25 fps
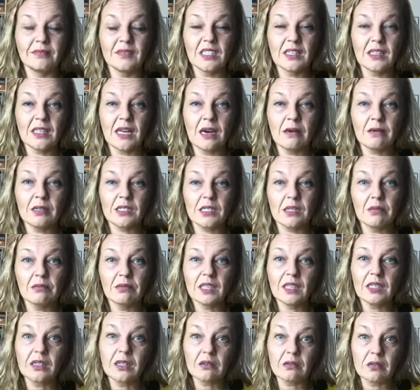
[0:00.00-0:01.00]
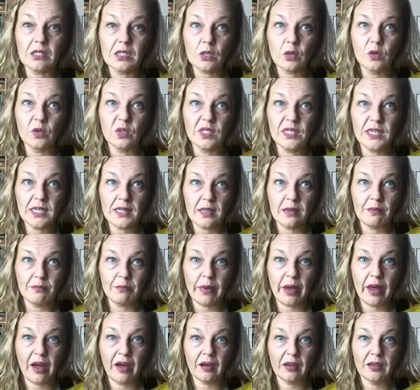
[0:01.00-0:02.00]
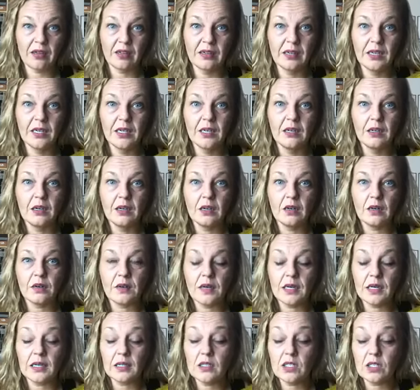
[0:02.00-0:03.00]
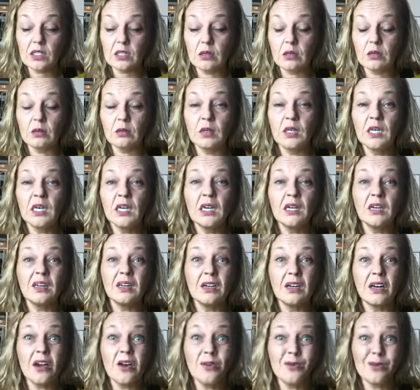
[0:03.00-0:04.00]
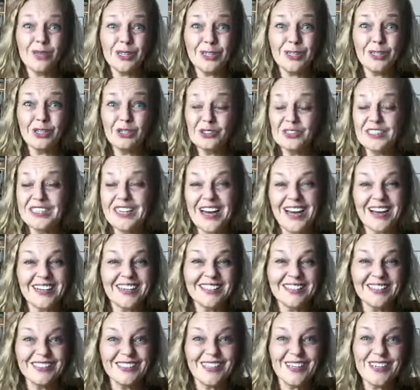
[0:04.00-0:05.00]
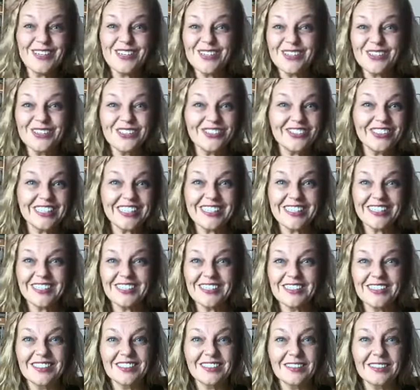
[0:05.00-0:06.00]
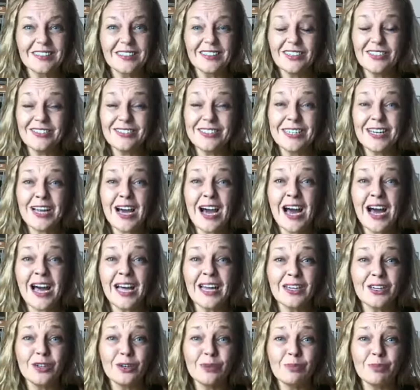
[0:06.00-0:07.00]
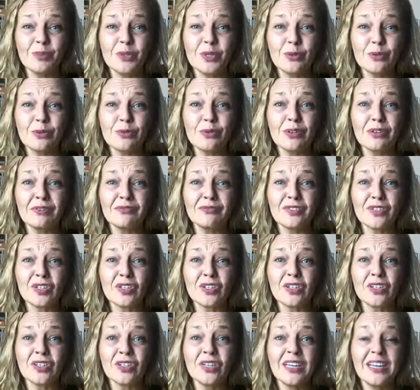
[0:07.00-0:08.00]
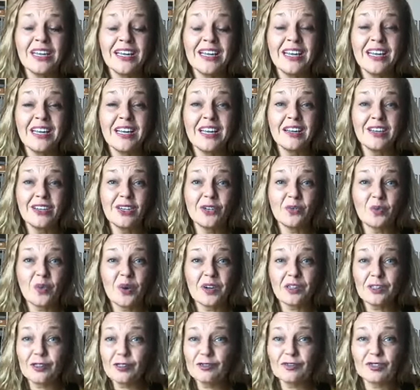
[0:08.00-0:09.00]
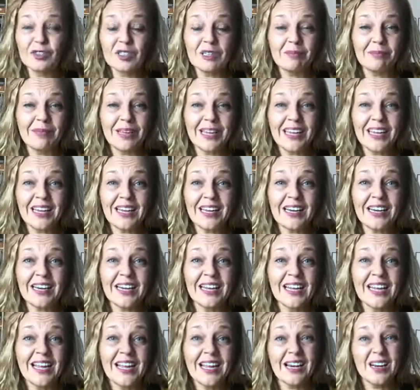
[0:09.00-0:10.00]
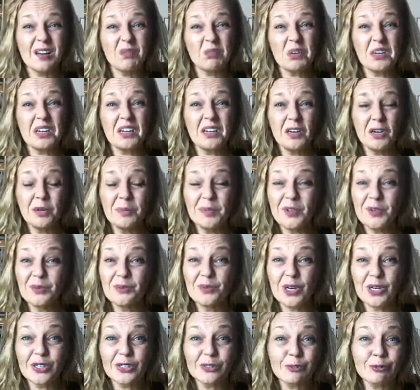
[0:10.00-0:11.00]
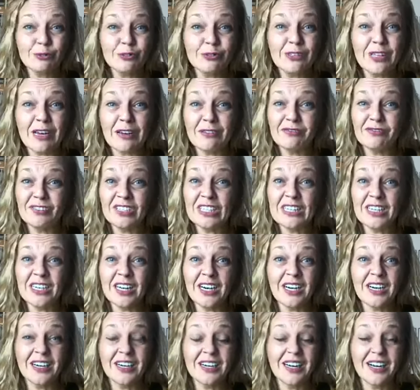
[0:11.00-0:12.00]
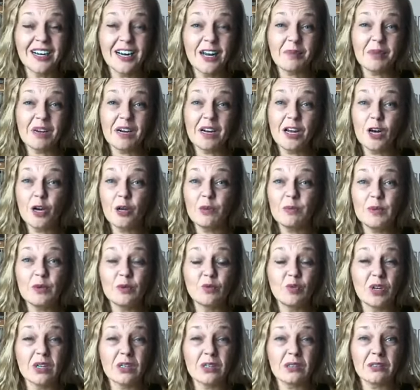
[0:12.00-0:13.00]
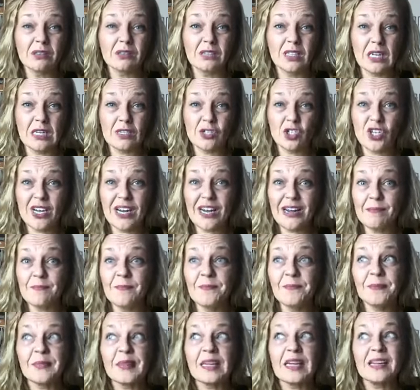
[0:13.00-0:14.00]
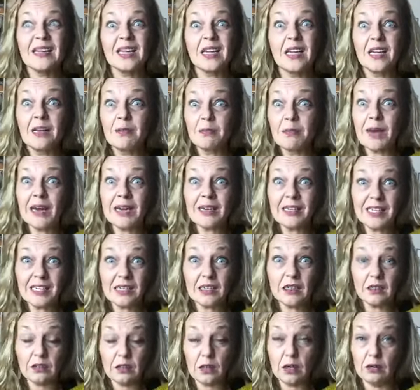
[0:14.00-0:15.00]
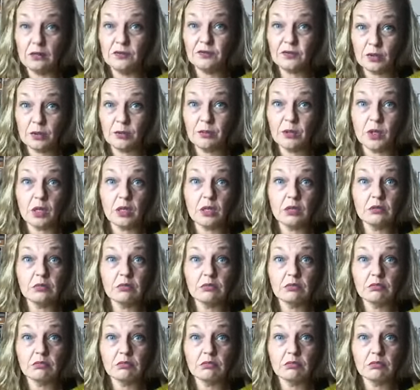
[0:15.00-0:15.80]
that was something that was holding them back. Okay, so know that you're not alone. You're not, you're beautiful. And you're wonderfully made. And I'm going to help you work through that fear. And I'm going to help you work through that shame. It might get uncomfortable.